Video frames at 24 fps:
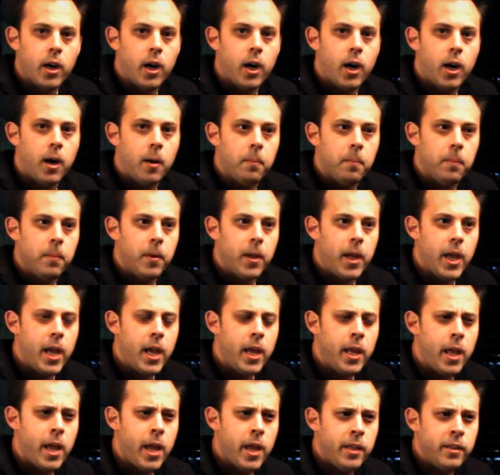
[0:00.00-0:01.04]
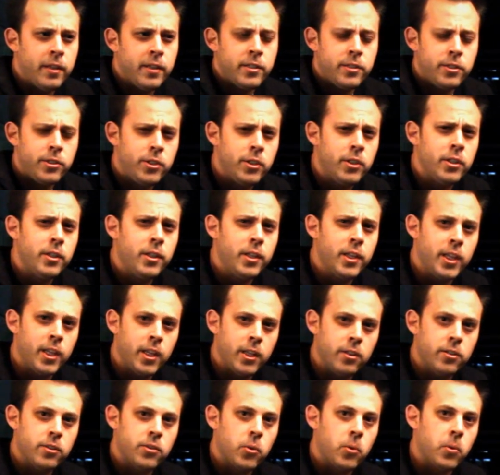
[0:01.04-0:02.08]
and it's generally
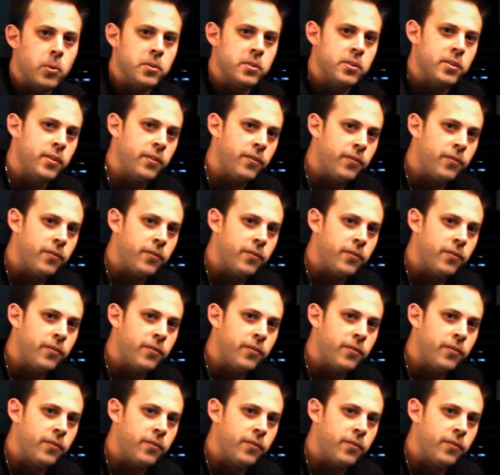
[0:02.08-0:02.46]
geared towards